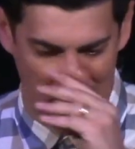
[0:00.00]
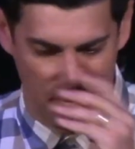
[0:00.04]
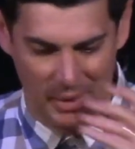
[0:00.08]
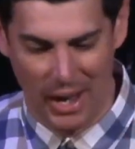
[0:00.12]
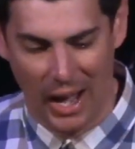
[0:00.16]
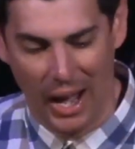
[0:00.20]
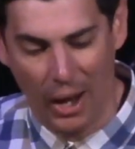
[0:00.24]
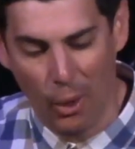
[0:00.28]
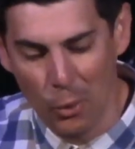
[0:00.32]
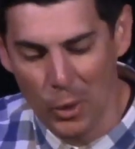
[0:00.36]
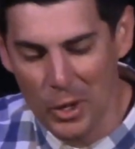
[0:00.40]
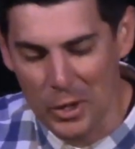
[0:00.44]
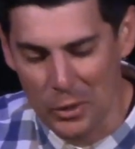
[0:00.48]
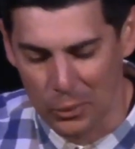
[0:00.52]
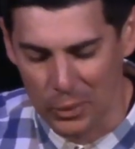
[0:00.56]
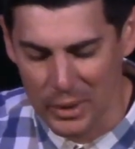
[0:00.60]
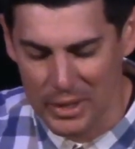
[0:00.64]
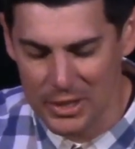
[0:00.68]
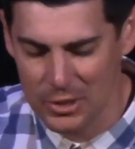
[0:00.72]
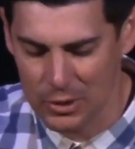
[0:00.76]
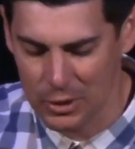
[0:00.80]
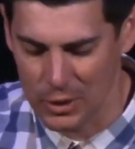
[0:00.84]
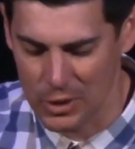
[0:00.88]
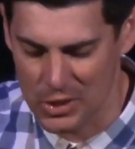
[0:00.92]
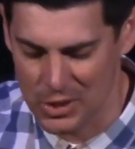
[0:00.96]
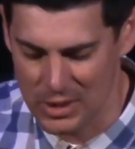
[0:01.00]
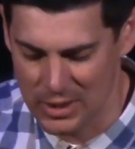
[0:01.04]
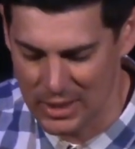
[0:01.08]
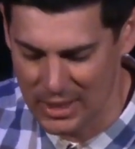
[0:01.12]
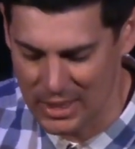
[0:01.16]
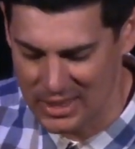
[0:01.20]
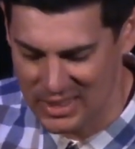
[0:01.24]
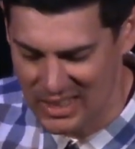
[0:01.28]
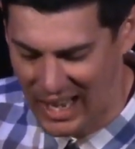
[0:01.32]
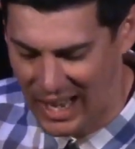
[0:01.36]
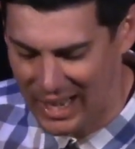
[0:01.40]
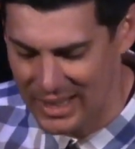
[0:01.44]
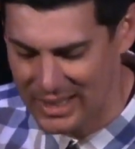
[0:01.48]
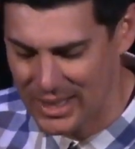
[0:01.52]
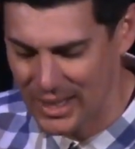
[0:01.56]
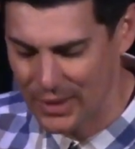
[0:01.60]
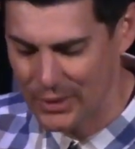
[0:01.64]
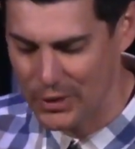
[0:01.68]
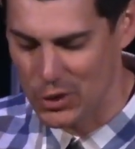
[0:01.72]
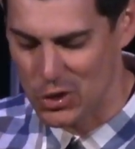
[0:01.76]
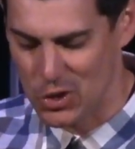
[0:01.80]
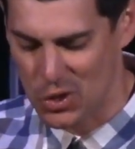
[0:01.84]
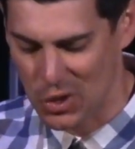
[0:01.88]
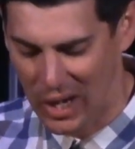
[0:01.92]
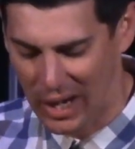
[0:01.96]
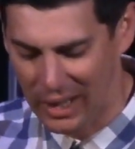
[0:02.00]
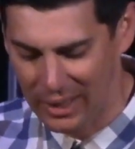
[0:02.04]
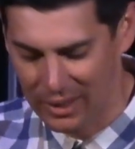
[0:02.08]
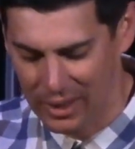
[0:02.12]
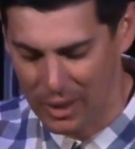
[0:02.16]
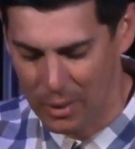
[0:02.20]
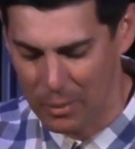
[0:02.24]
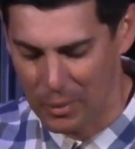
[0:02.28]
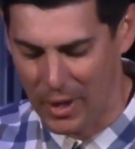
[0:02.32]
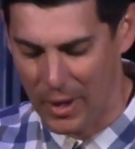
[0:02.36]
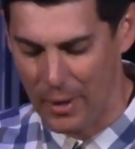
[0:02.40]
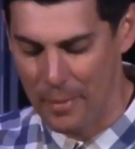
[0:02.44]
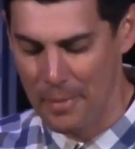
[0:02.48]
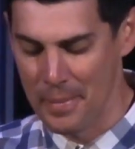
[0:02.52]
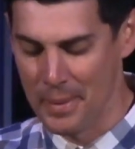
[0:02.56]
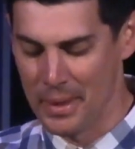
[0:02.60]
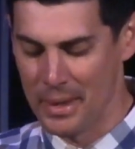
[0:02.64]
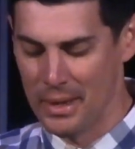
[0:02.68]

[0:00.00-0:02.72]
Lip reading: Now, I went and researched this idea of the trilemma,